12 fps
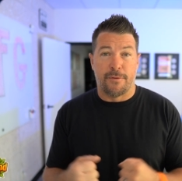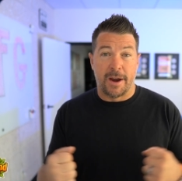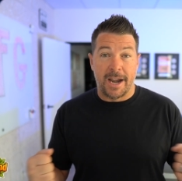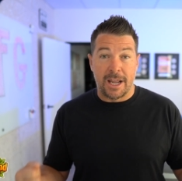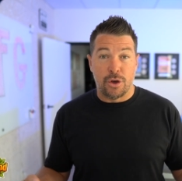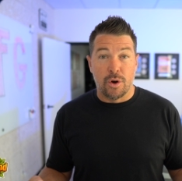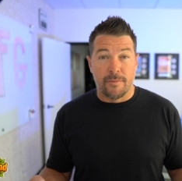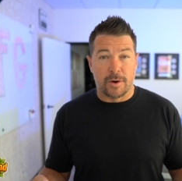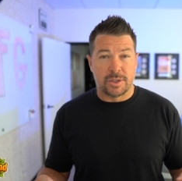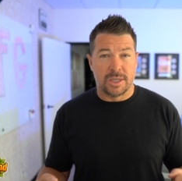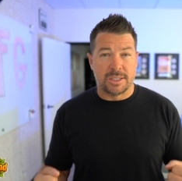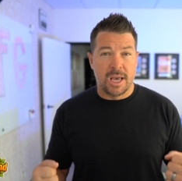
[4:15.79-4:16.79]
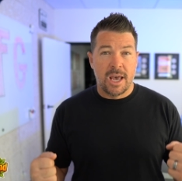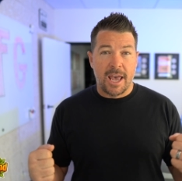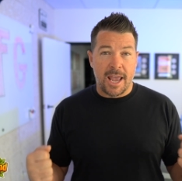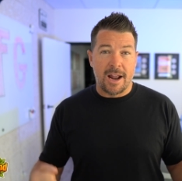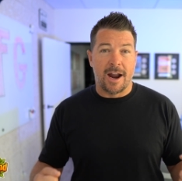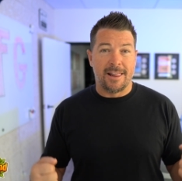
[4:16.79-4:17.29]
for any universes
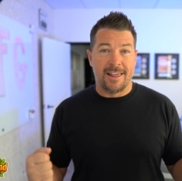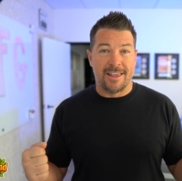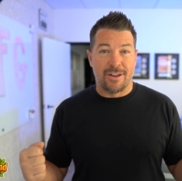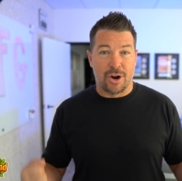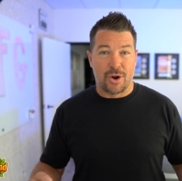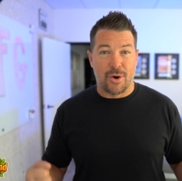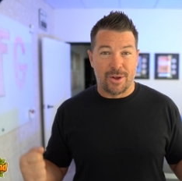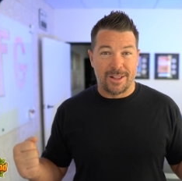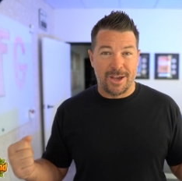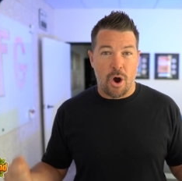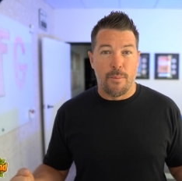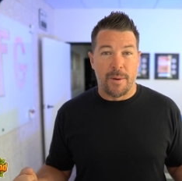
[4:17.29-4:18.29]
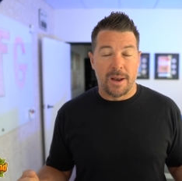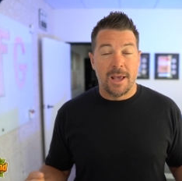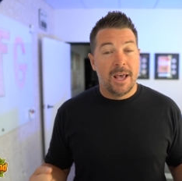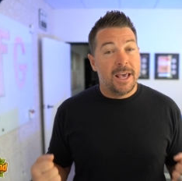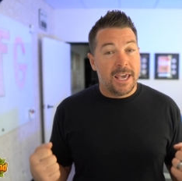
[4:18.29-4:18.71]
in Honeyland that are currently open.